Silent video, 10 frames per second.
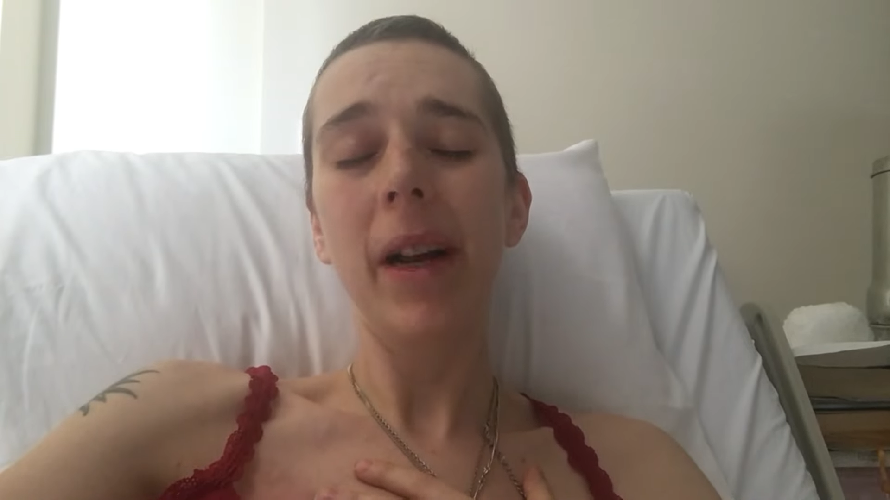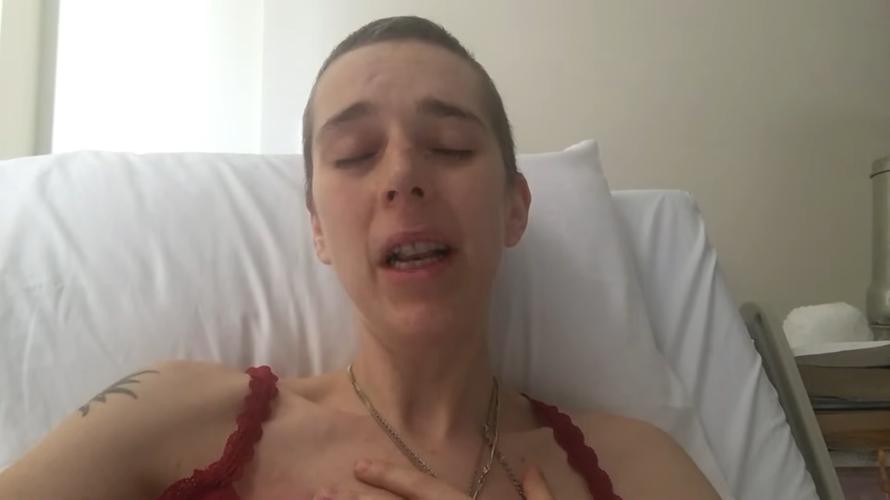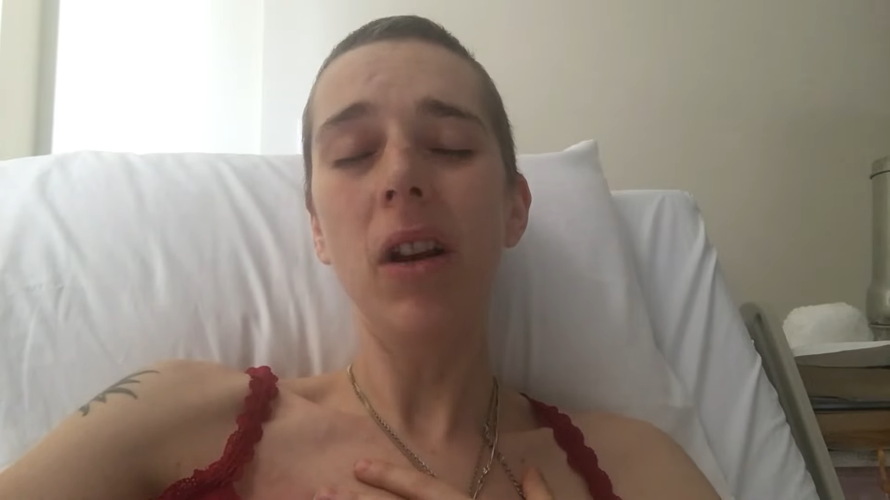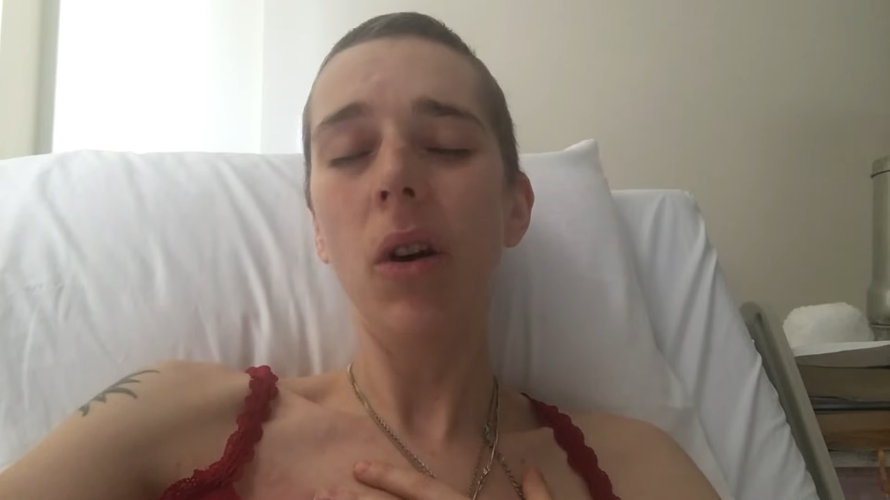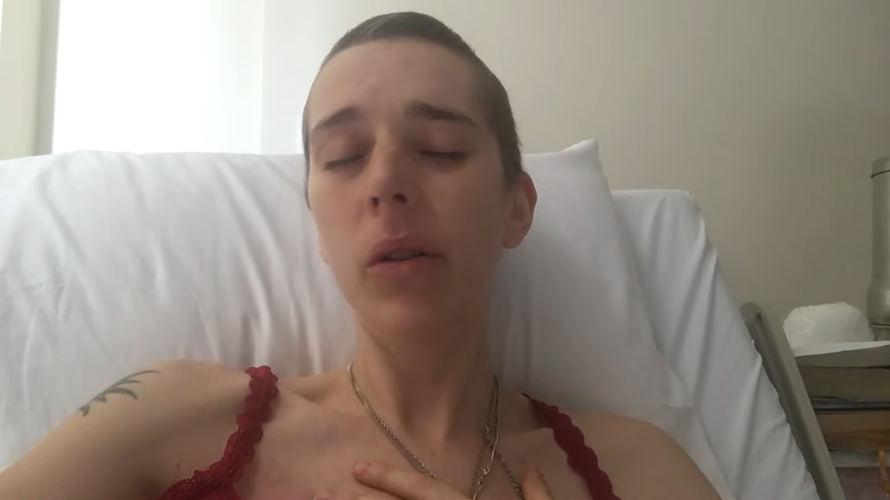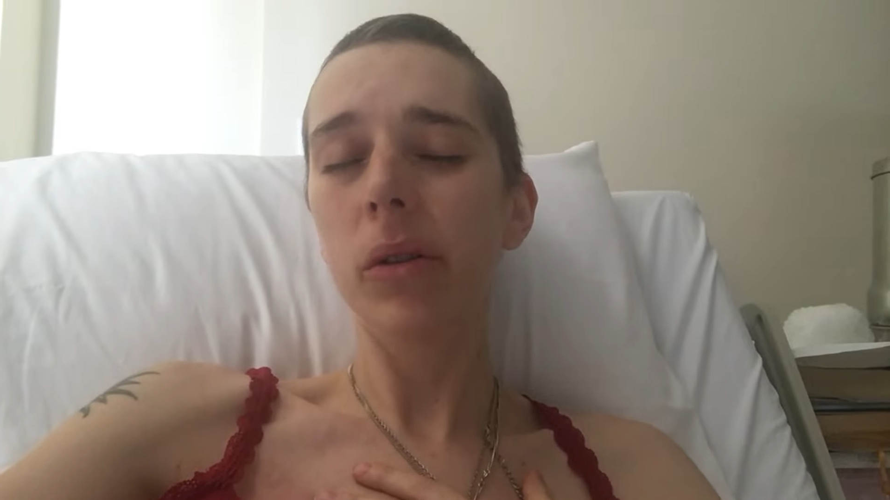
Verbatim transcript: by love.